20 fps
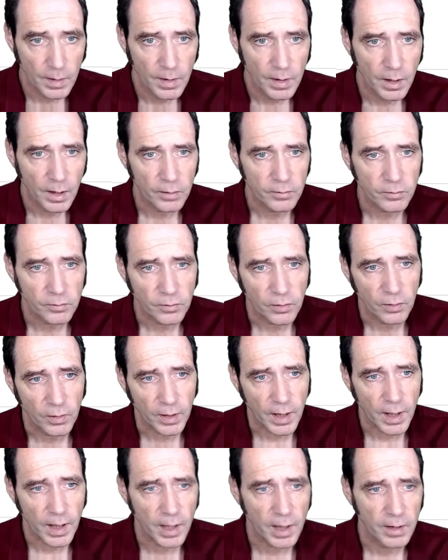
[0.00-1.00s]
I'll just call
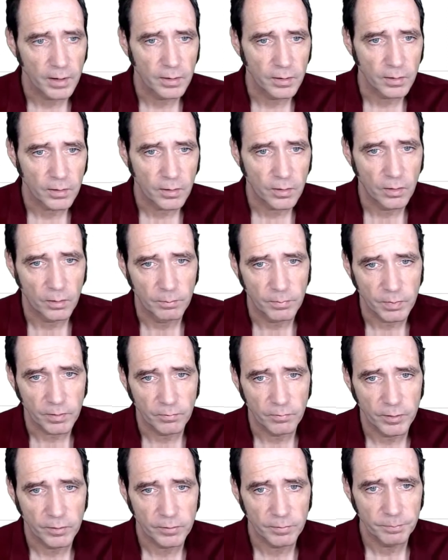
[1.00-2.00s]
it Alan Comp
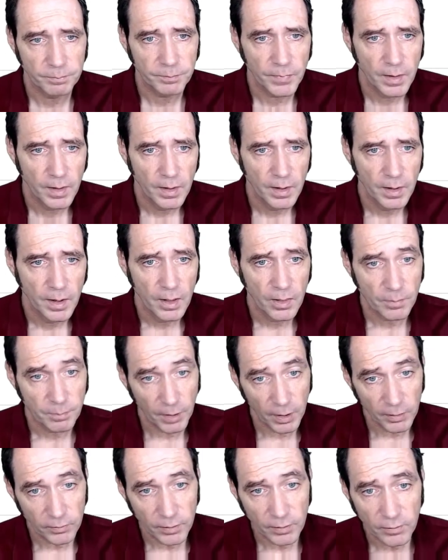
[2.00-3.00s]
Vision. The
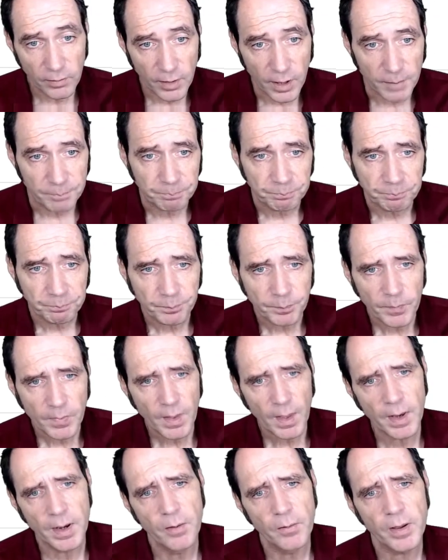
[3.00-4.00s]
pricing tier.
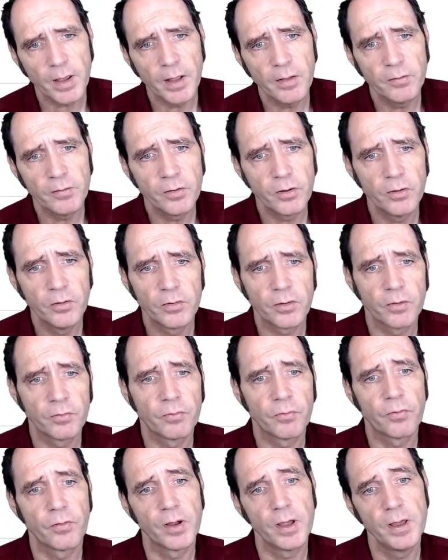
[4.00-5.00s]
Now I can choose a
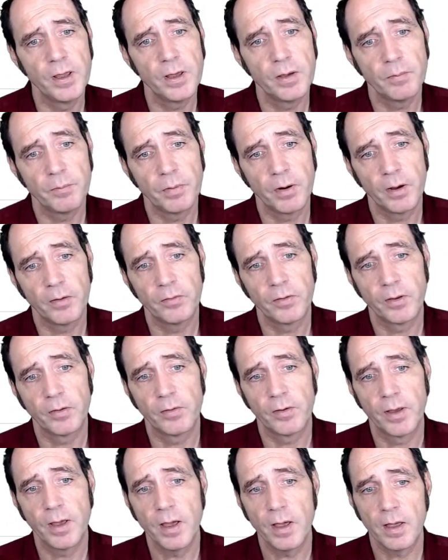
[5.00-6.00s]
free pricing
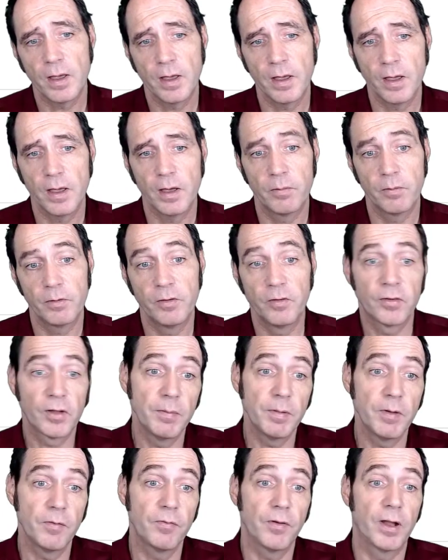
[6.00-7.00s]
tier, which is going
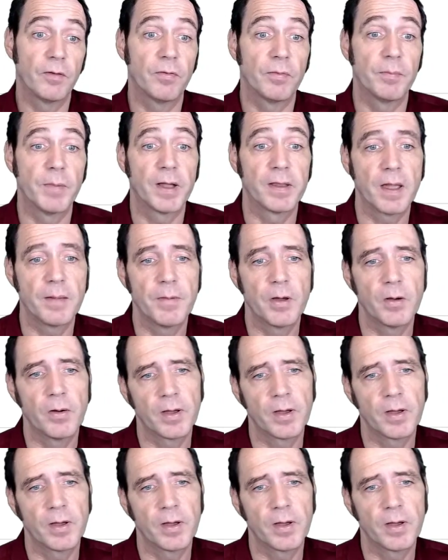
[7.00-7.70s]
to be fine for my demo.